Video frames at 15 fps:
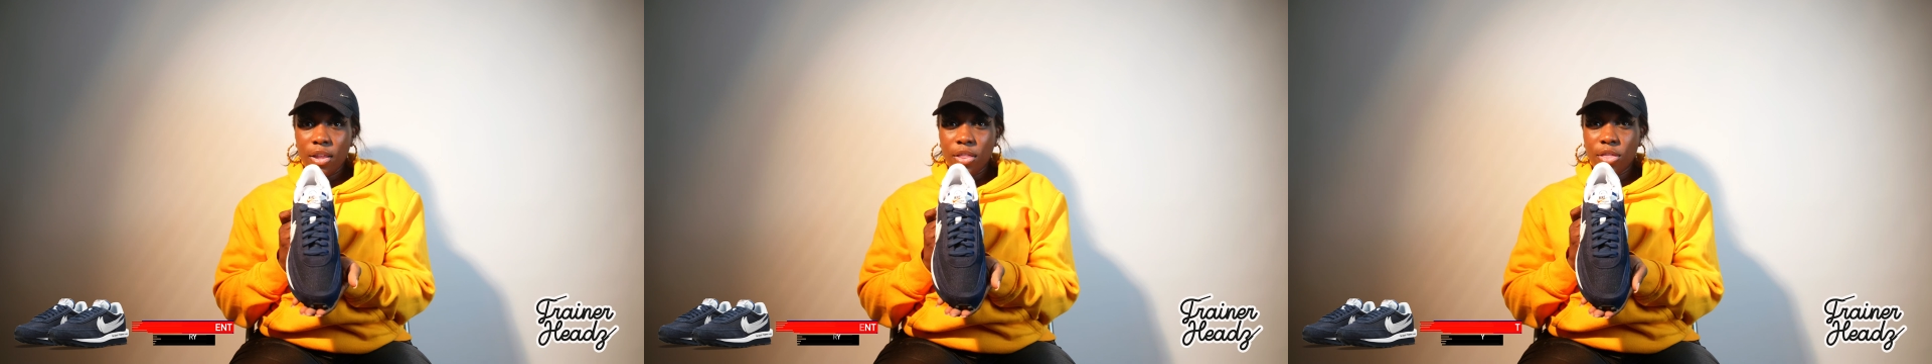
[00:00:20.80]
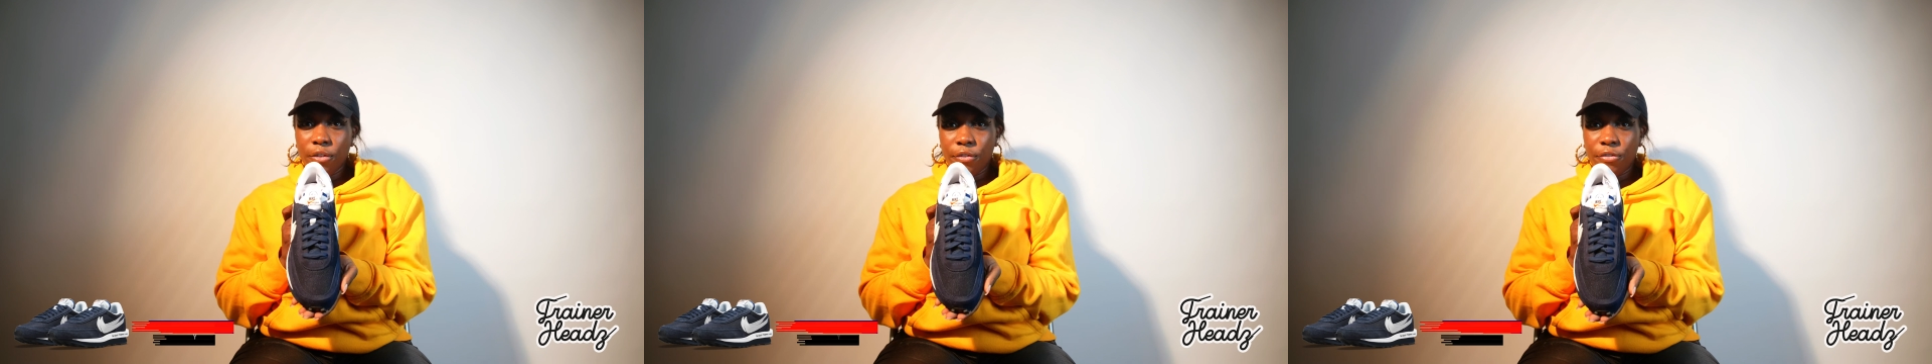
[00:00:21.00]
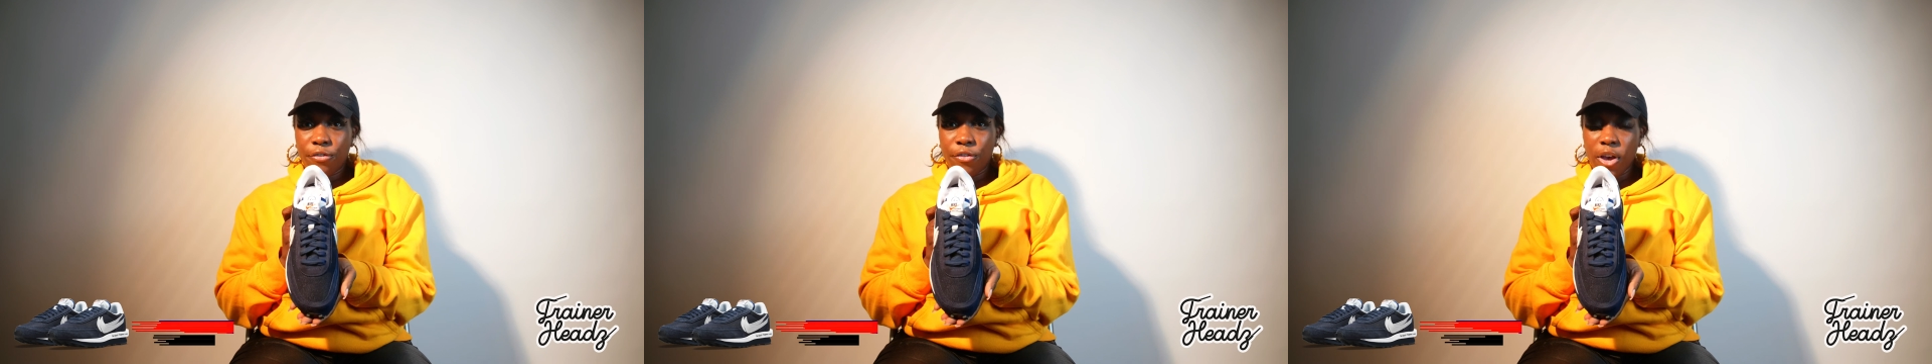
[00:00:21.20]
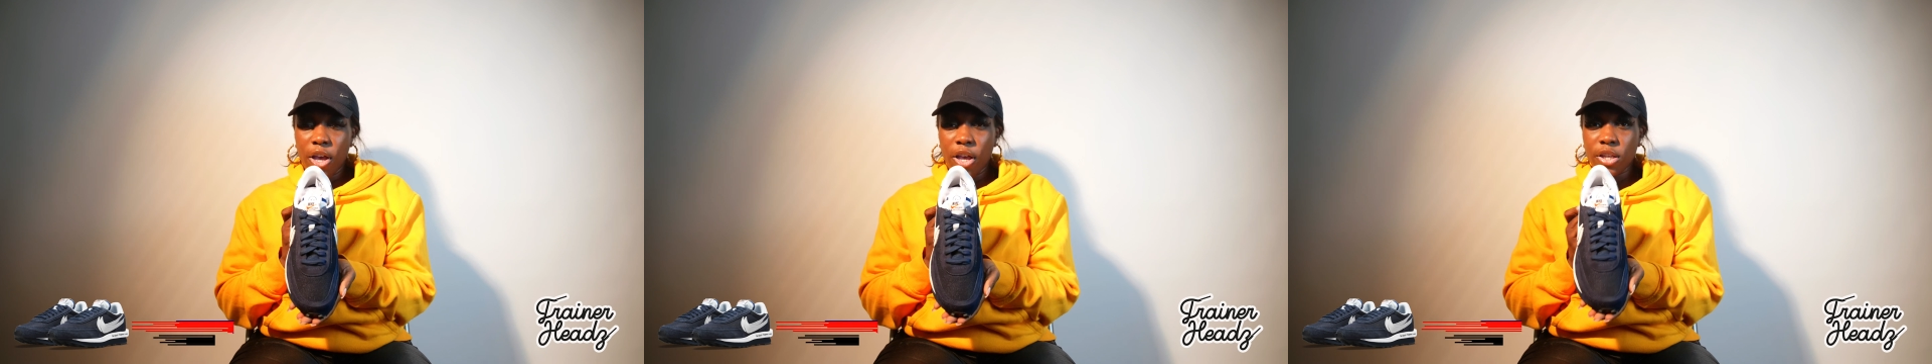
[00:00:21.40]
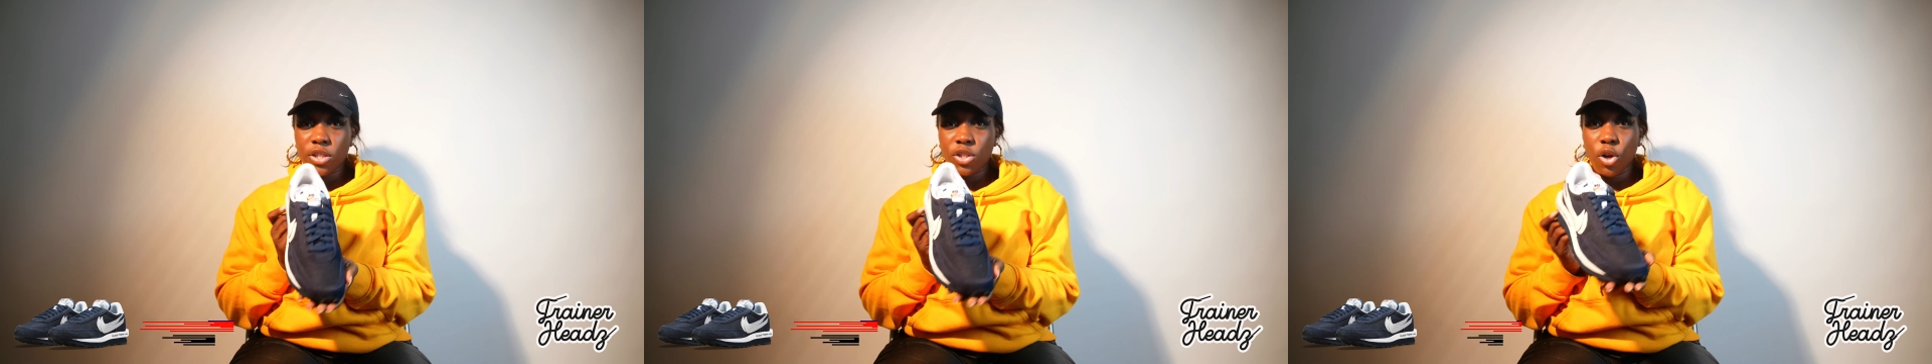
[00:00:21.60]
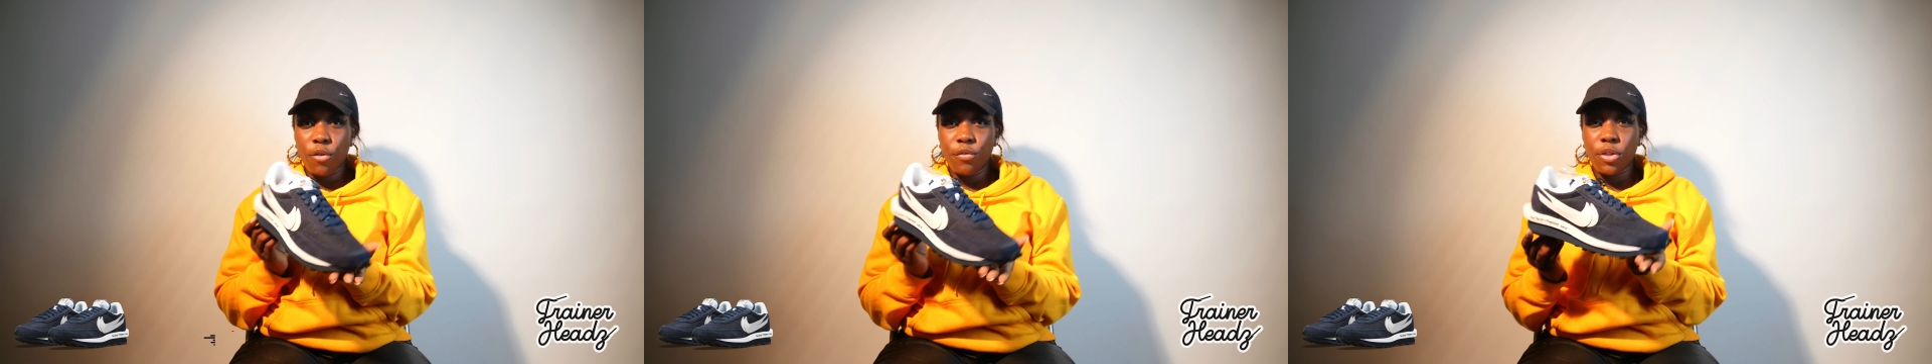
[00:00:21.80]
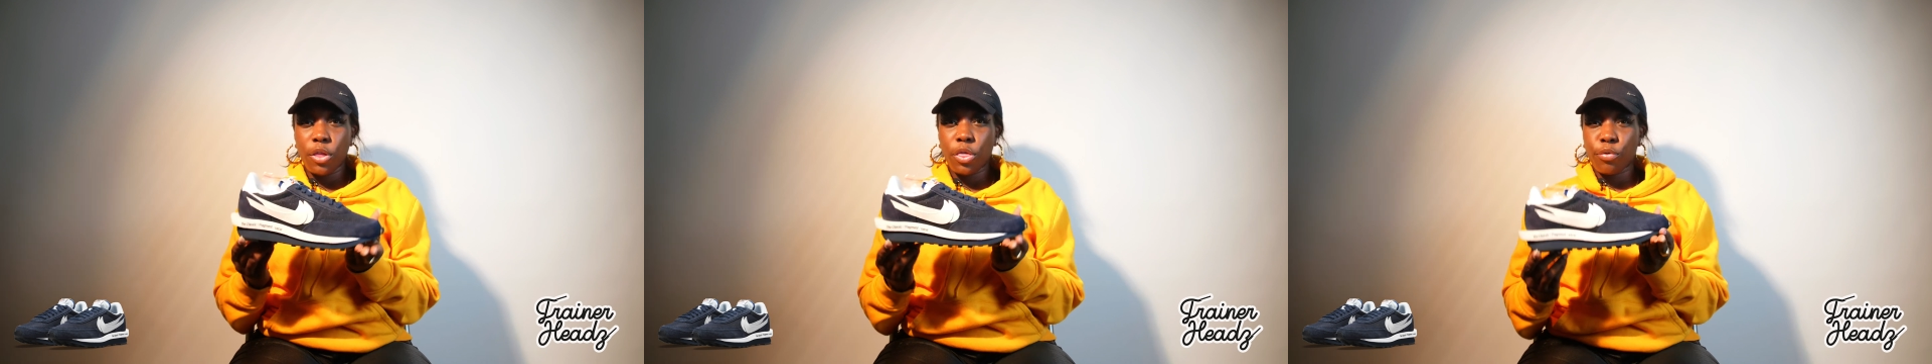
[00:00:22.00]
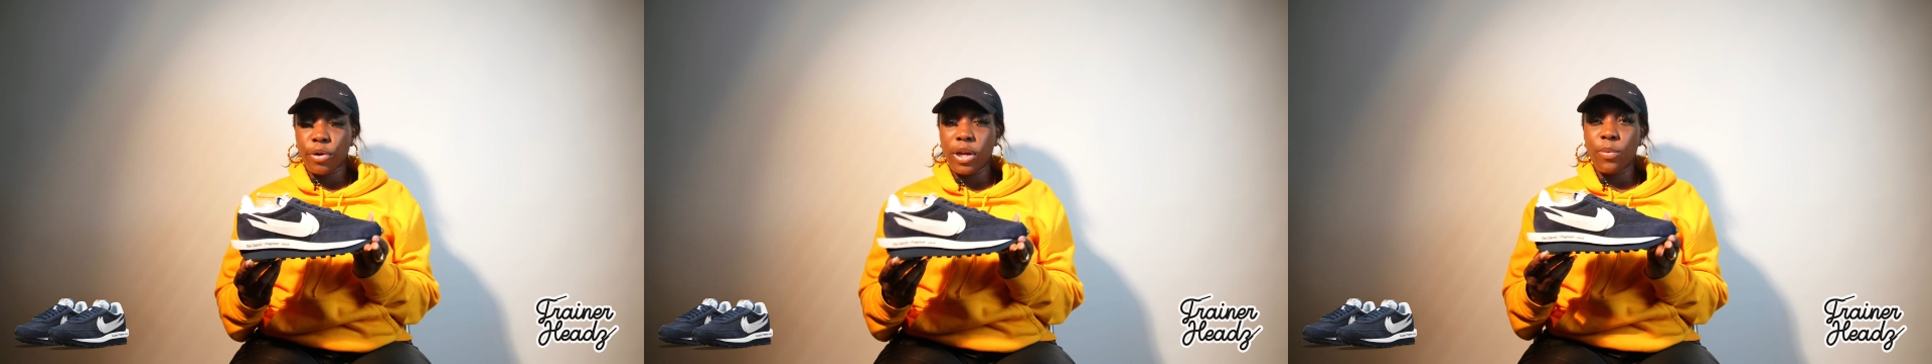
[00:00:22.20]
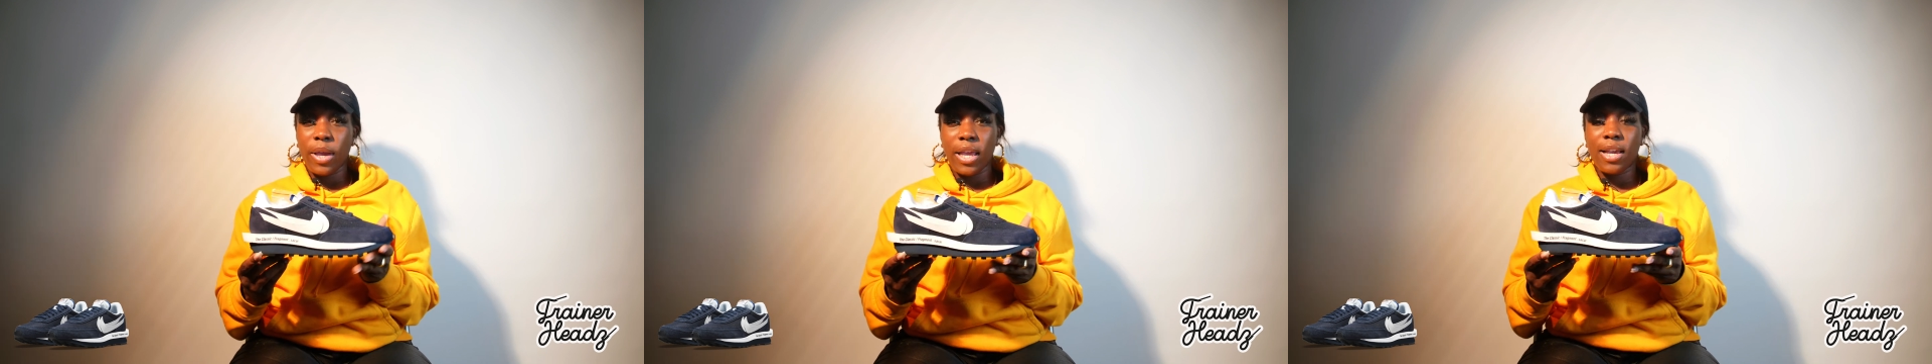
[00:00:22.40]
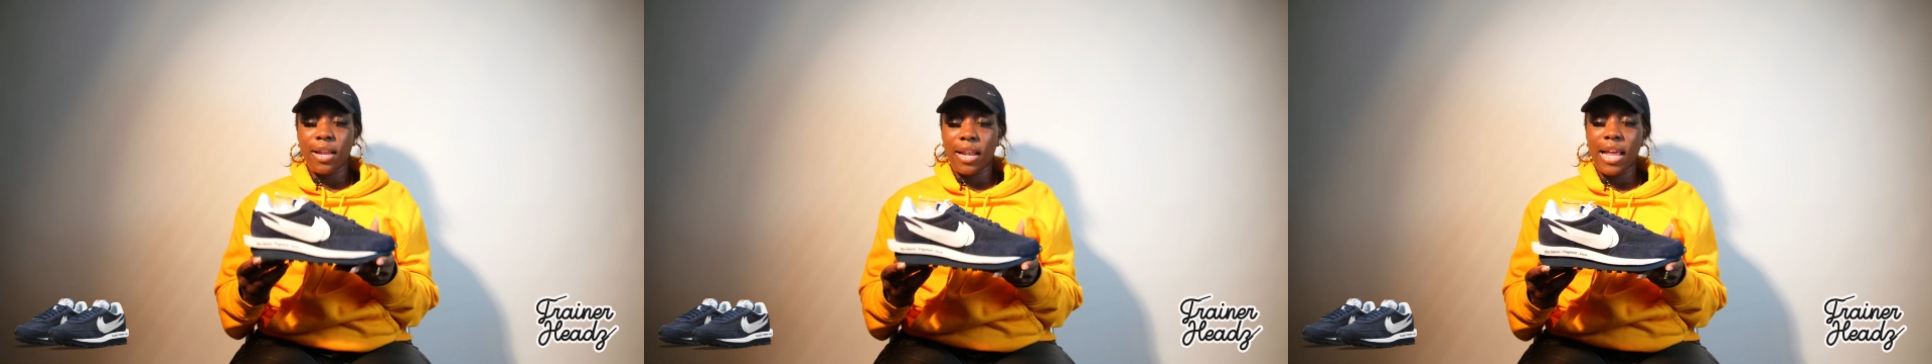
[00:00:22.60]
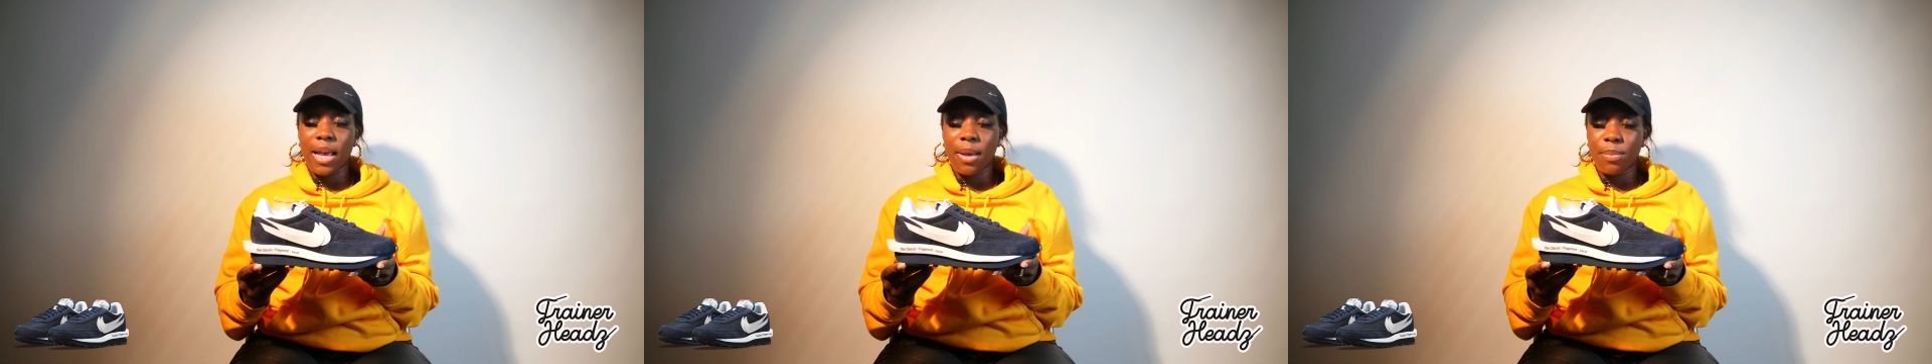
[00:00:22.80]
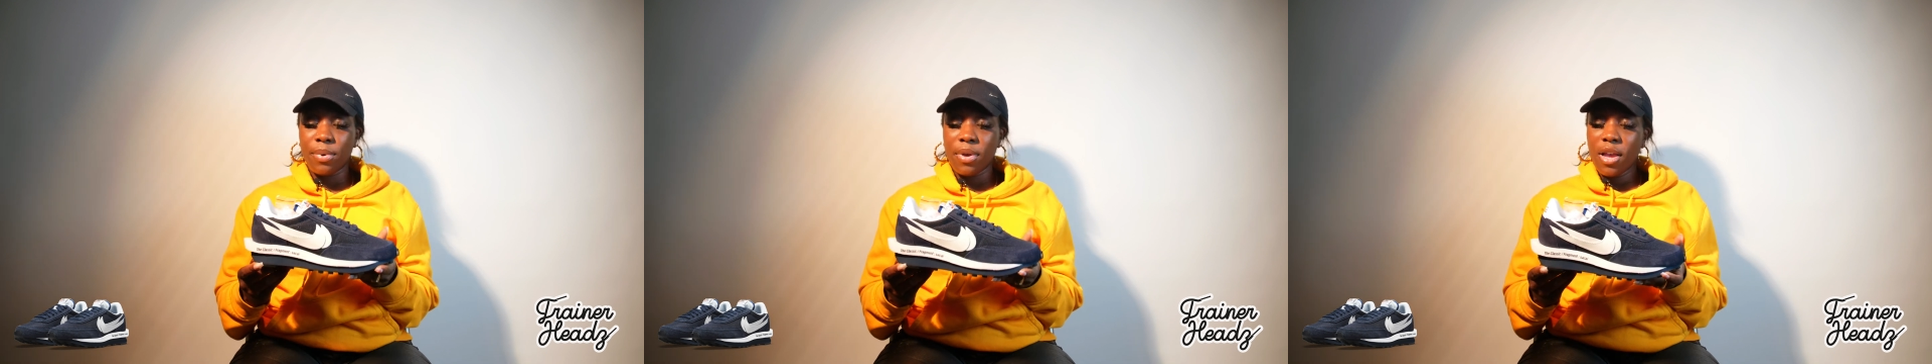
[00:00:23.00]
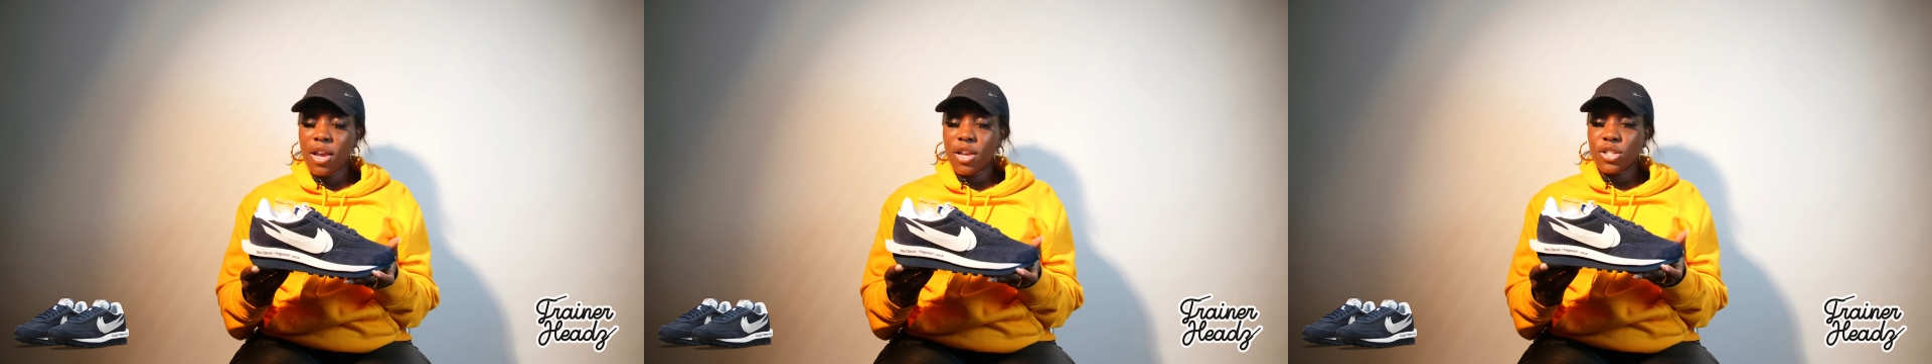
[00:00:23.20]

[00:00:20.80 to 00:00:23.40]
the first of the three-way collab.